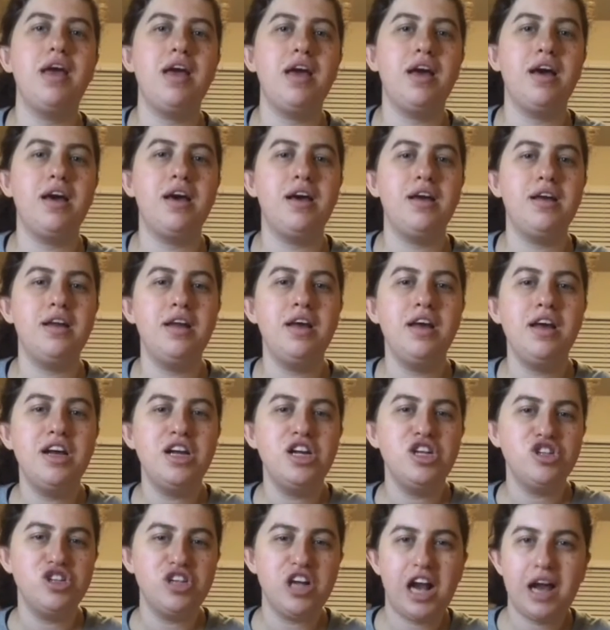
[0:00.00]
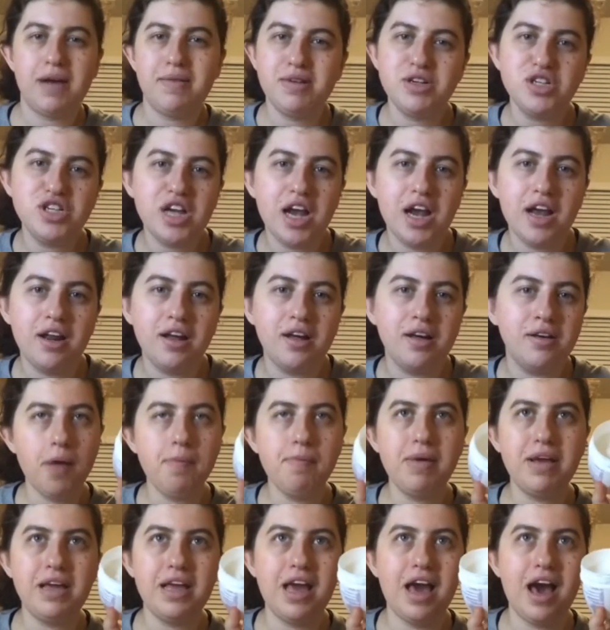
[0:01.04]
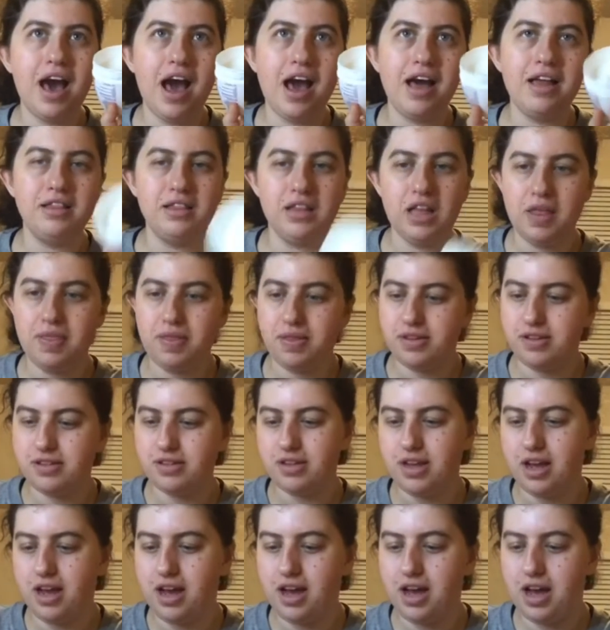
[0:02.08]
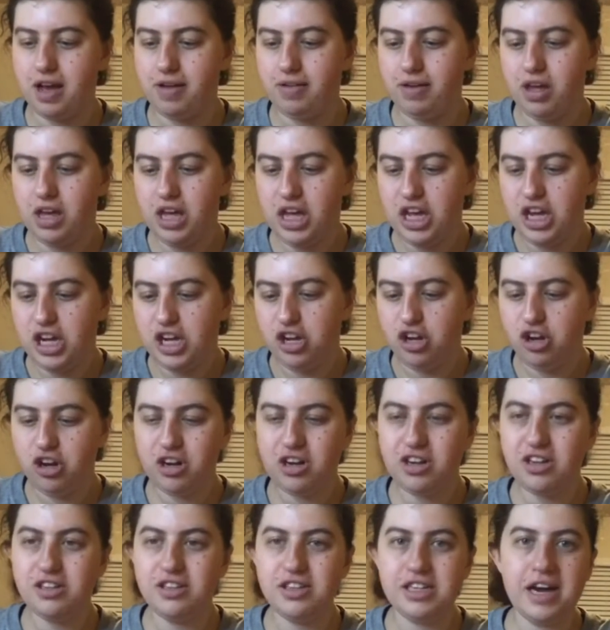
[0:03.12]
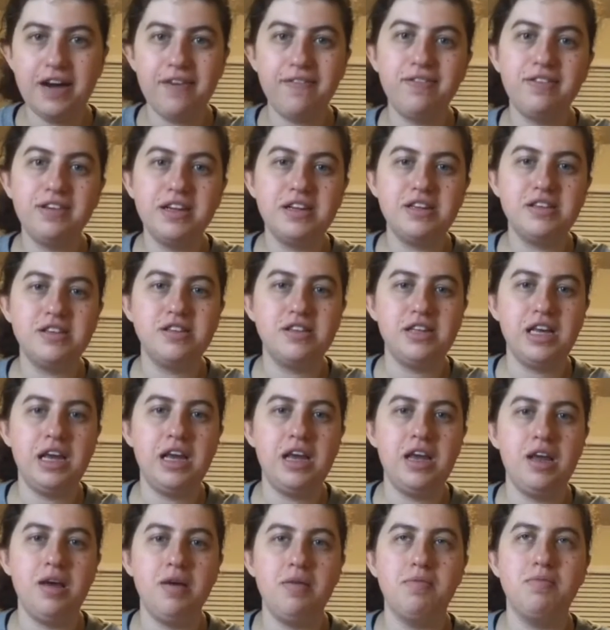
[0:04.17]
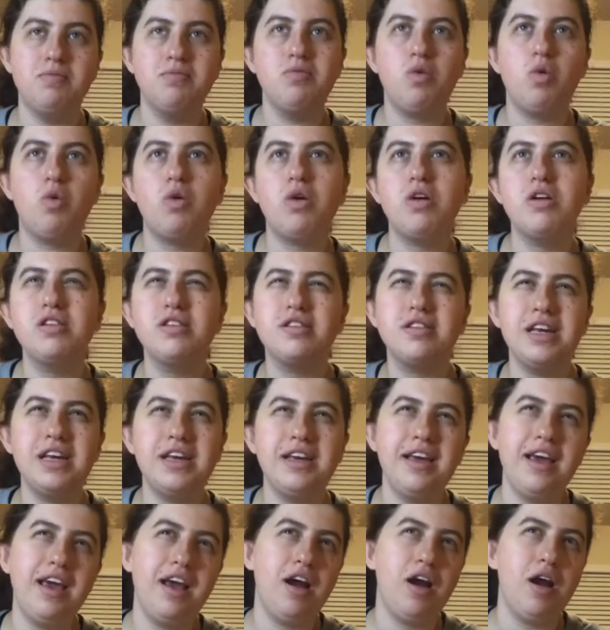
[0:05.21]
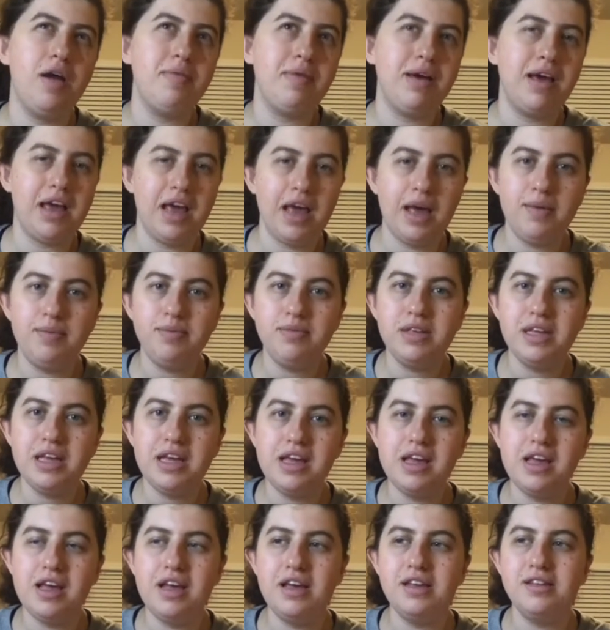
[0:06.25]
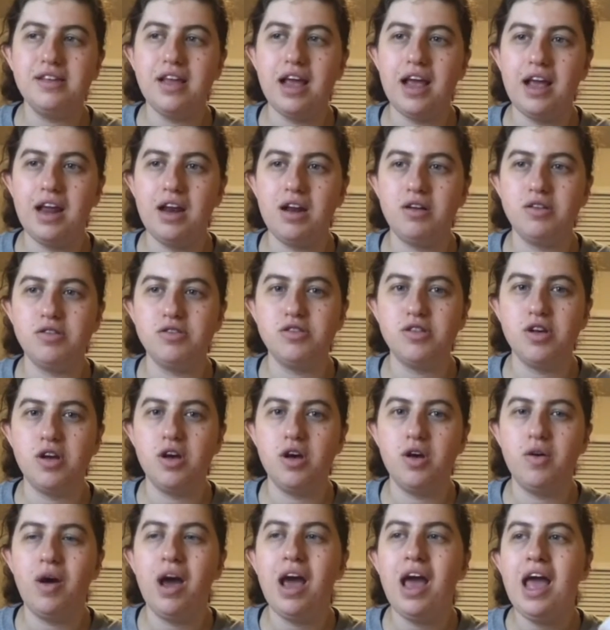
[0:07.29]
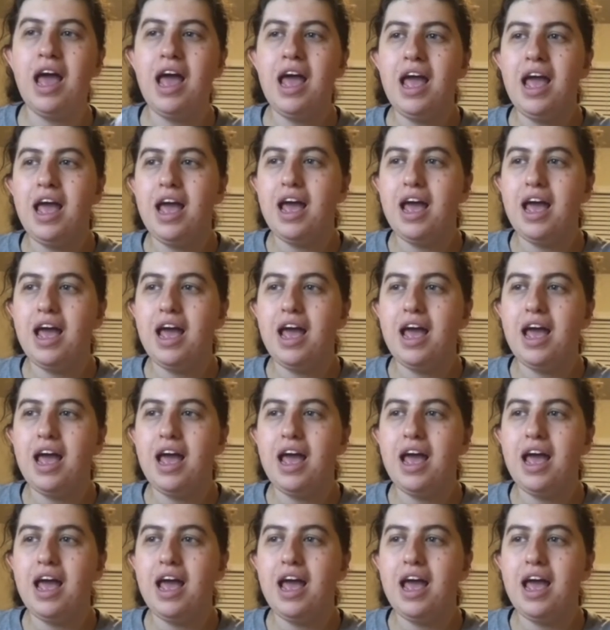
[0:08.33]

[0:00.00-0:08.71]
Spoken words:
and check out my channel. But yeah, I love the stuff. You're gonna definitely see more skincare in my empties, and also